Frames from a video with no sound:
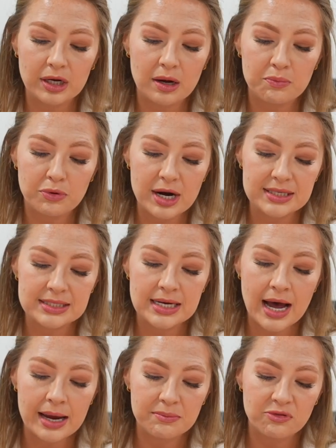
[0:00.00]
to compress
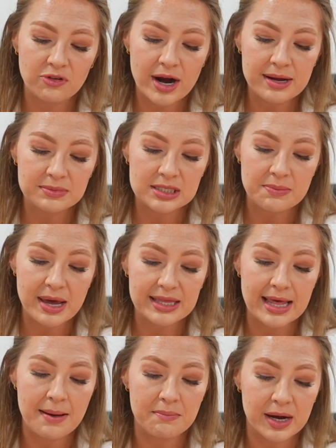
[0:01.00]
time frames to make
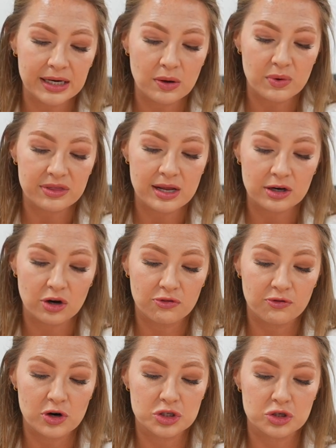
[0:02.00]
that money within your
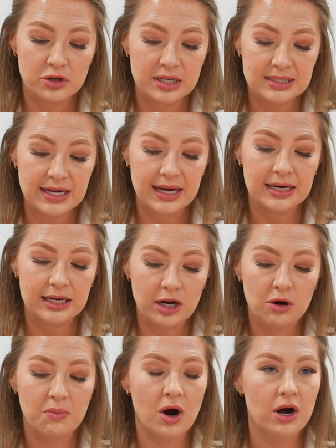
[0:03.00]
first or the second
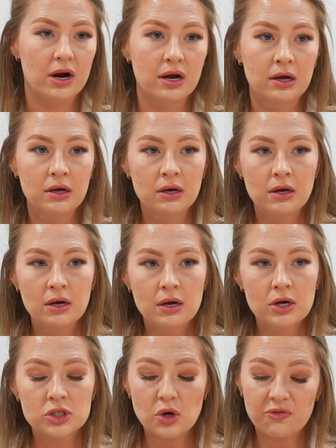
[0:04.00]
year mark.
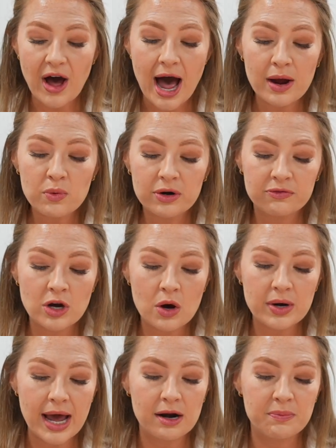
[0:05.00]
So if I would have
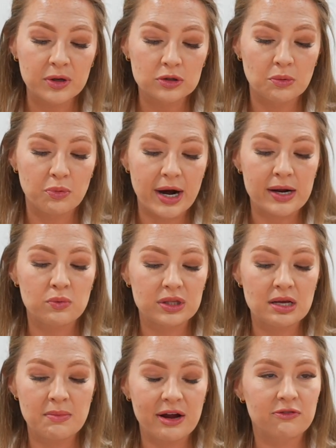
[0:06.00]
known how to build a brand
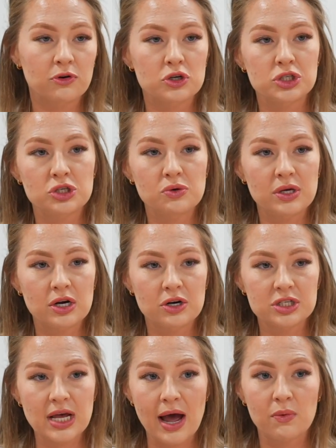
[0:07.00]
within my first 2
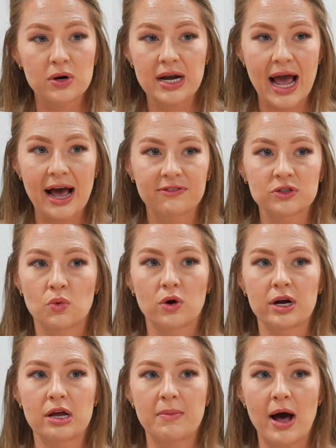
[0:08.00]
years, I wouldn't have to
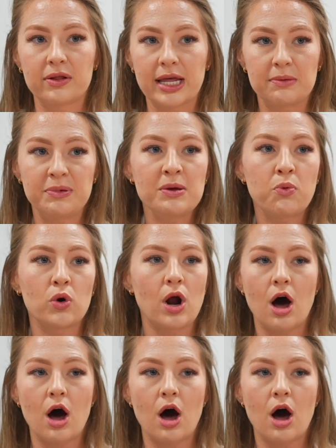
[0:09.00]
worry about, like people would